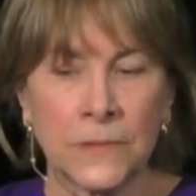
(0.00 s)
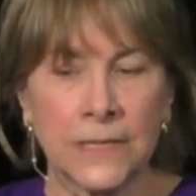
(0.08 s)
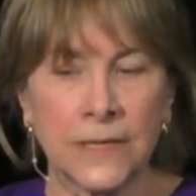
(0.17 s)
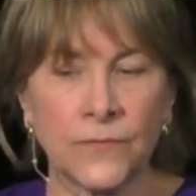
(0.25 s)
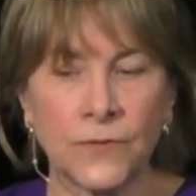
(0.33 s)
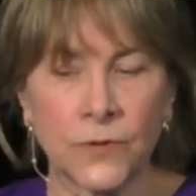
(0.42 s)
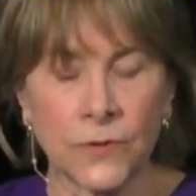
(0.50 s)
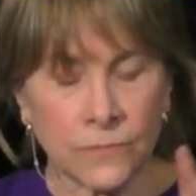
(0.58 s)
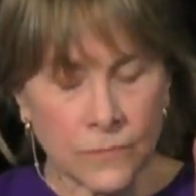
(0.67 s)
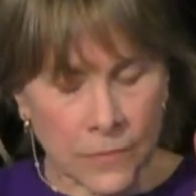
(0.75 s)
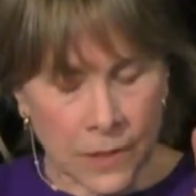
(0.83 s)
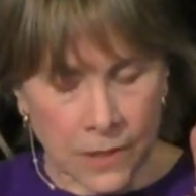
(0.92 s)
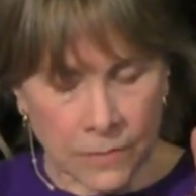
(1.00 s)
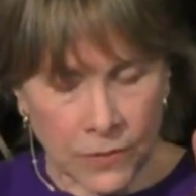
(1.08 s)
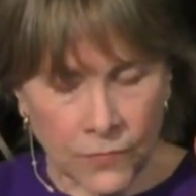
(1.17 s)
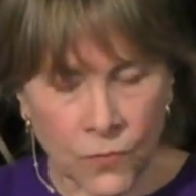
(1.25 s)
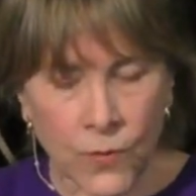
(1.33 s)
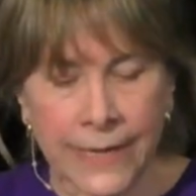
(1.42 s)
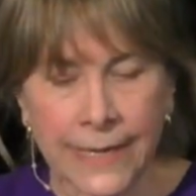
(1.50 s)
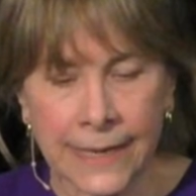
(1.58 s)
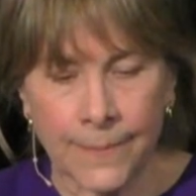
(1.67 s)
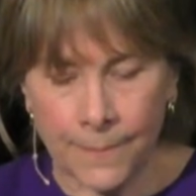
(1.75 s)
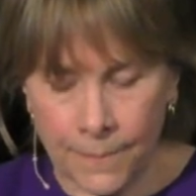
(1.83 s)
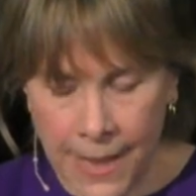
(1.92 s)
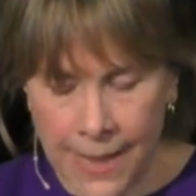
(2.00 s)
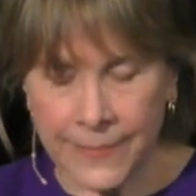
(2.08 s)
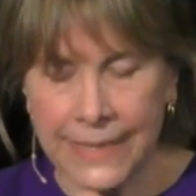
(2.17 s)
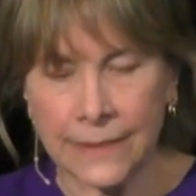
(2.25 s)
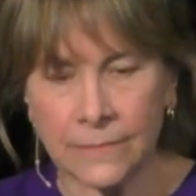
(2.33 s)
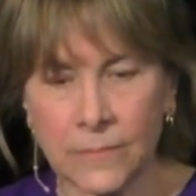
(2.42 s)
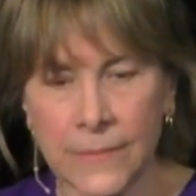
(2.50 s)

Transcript: if you're uh, avoiding embalming